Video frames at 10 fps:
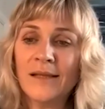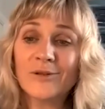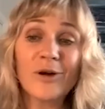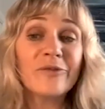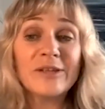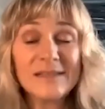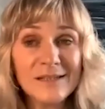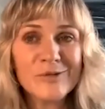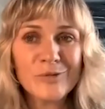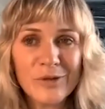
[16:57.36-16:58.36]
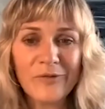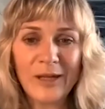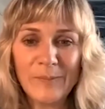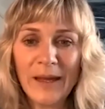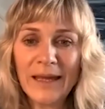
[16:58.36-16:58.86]
So I've listened to all the
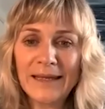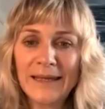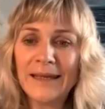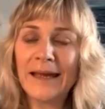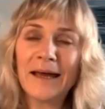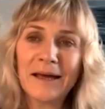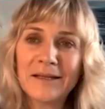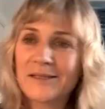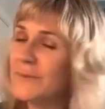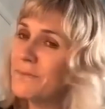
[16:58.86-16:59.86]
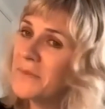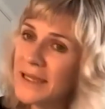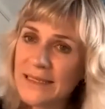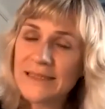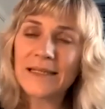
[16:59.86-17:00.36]
feedback that
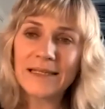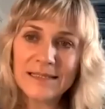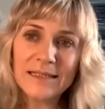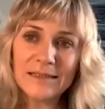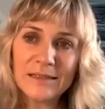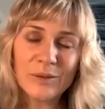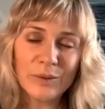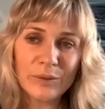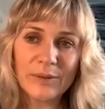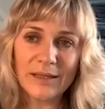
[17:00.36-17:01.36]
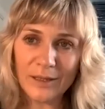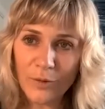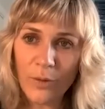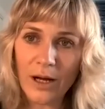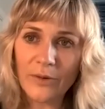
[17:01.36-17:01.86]
many sent in to the
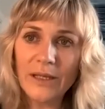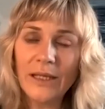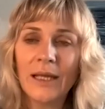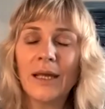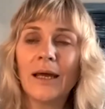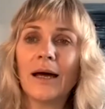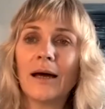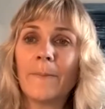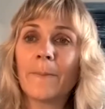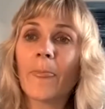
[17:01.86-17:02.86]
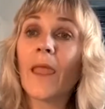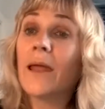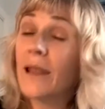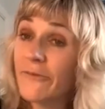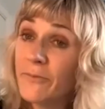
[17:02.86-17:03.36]
inquiry
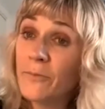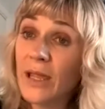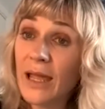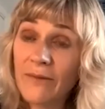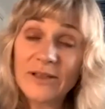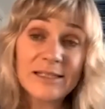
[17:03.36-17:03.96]
and we have